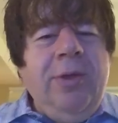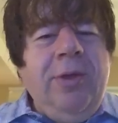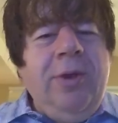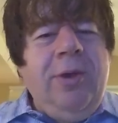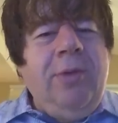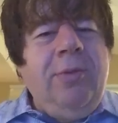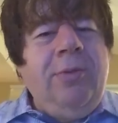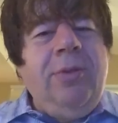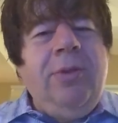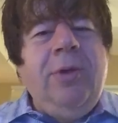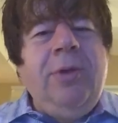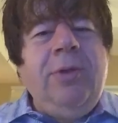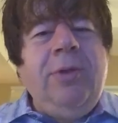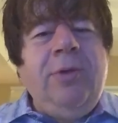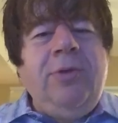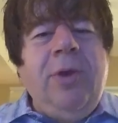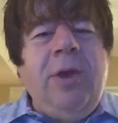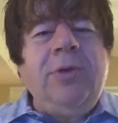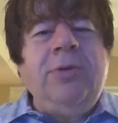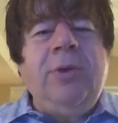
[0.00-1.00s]

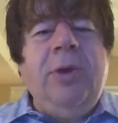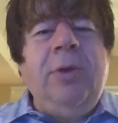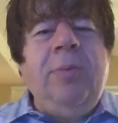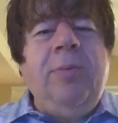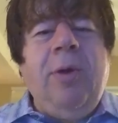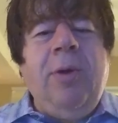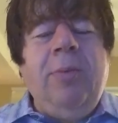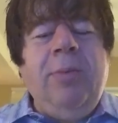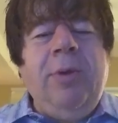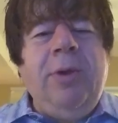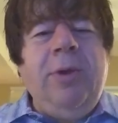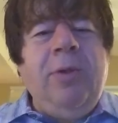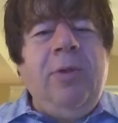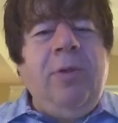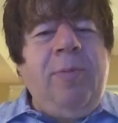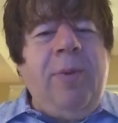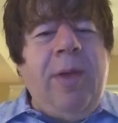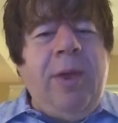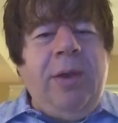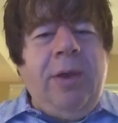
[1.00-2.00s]
the Treasury Department and the
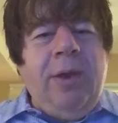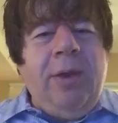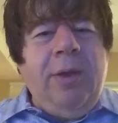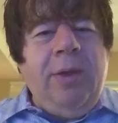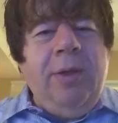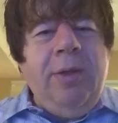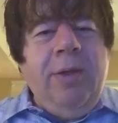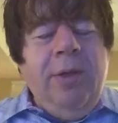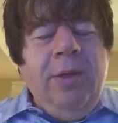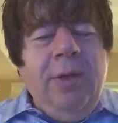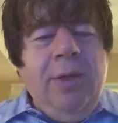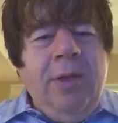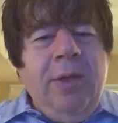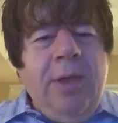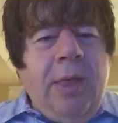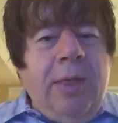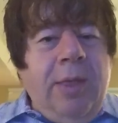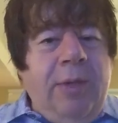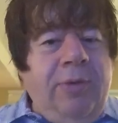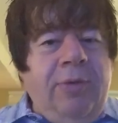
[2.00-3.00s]
spending.
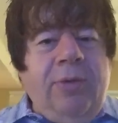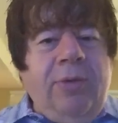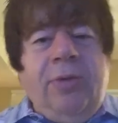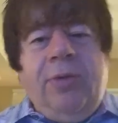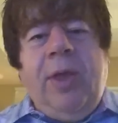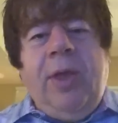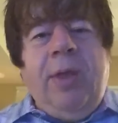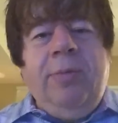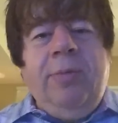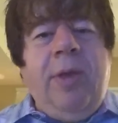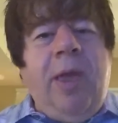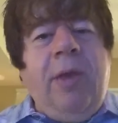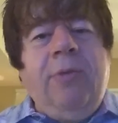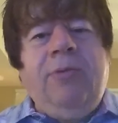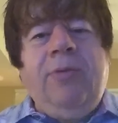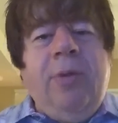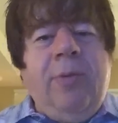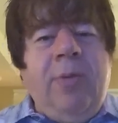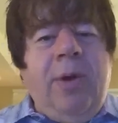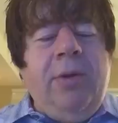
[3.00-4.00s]
And this is the same
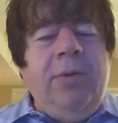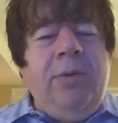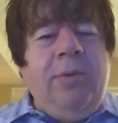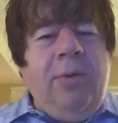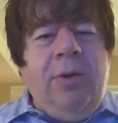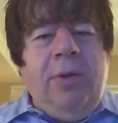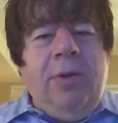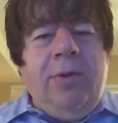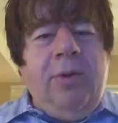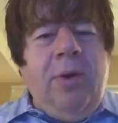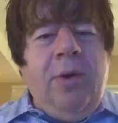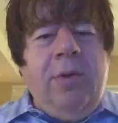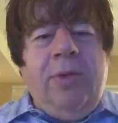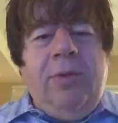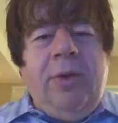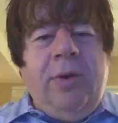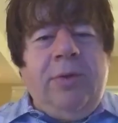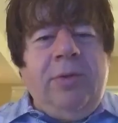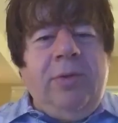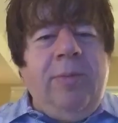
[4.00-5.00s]
everywhere in the world. All
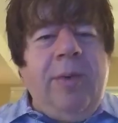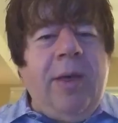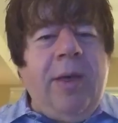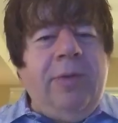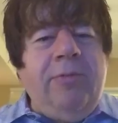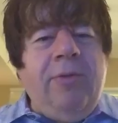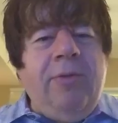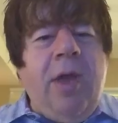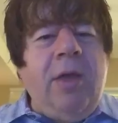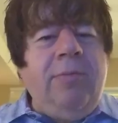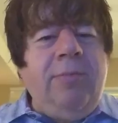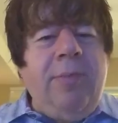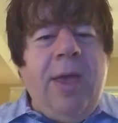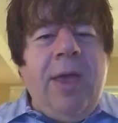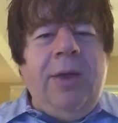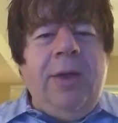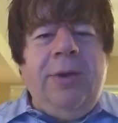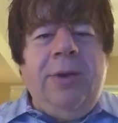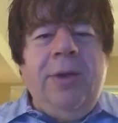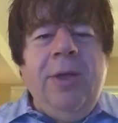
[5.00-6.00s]
the central banks have gone
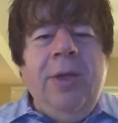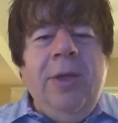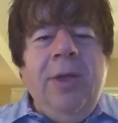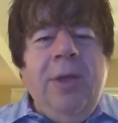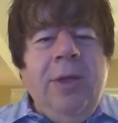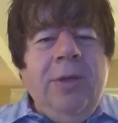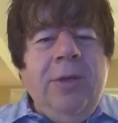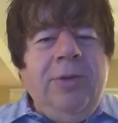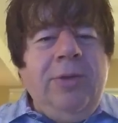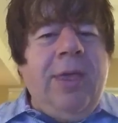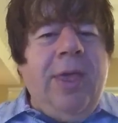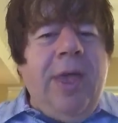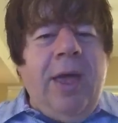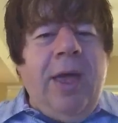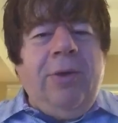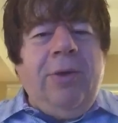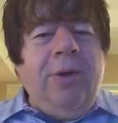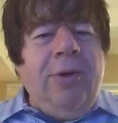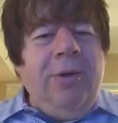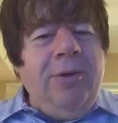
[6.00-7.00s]
mad
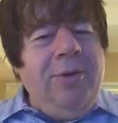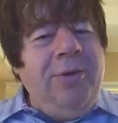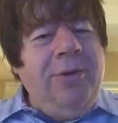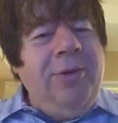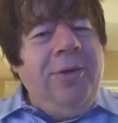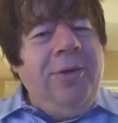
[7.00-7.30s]
together